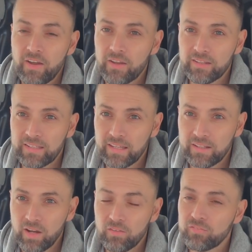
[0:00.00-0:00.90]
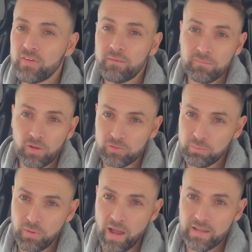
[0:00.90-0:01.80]
Early kickoff, I'm not
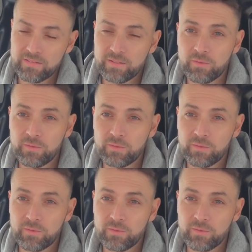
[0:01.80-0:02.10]
surprised.